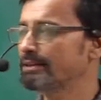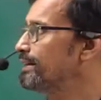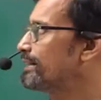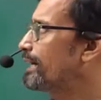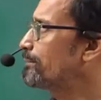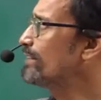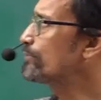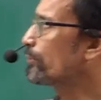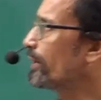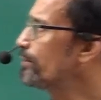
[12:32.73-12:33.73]
That means
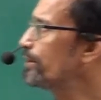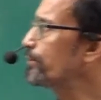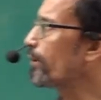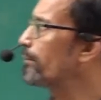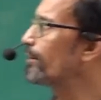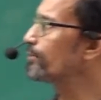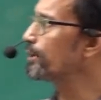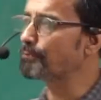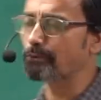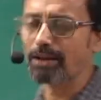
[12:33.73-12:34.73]
when we talk about the
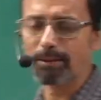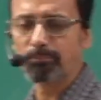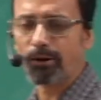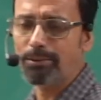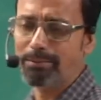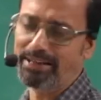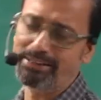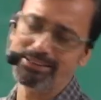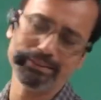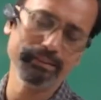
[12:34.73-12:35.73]
full employment
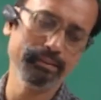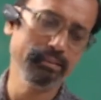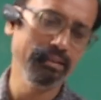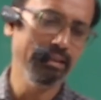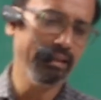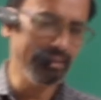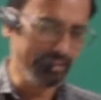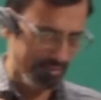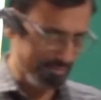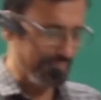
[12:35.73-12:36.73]
in
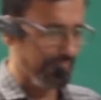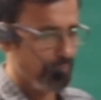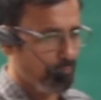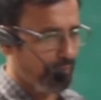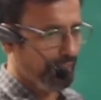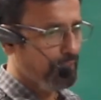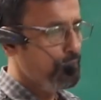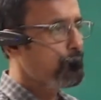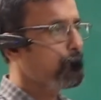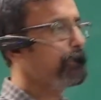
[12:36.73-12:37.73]
classical model, we